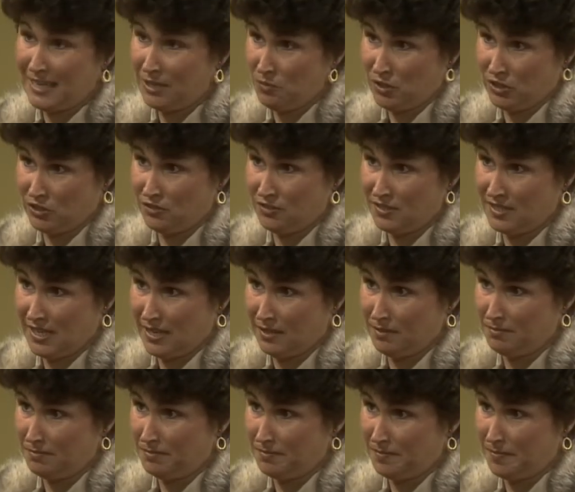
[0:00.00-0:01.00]
in what you said,
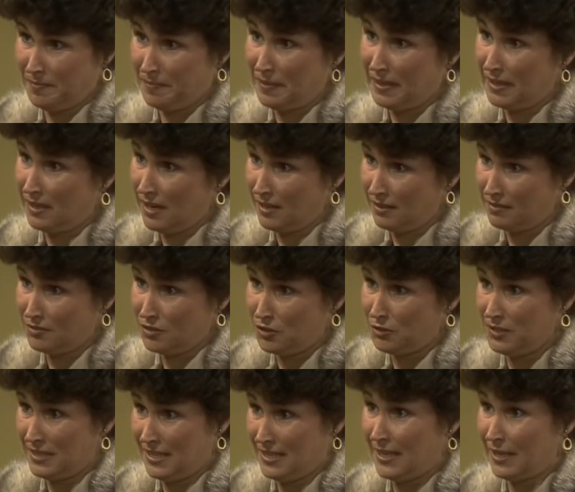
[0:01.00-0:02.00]
but I
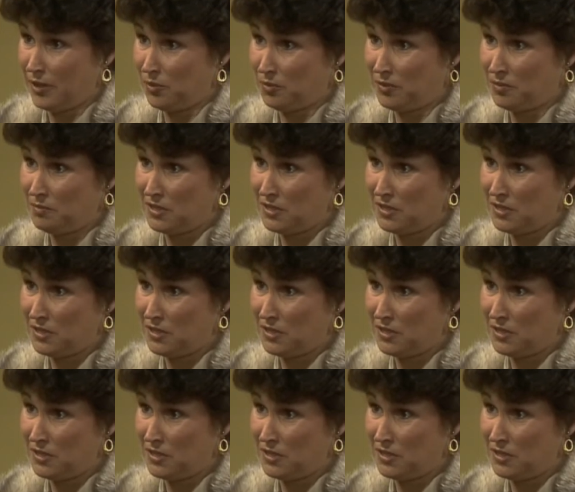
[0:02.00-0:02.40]
do need help with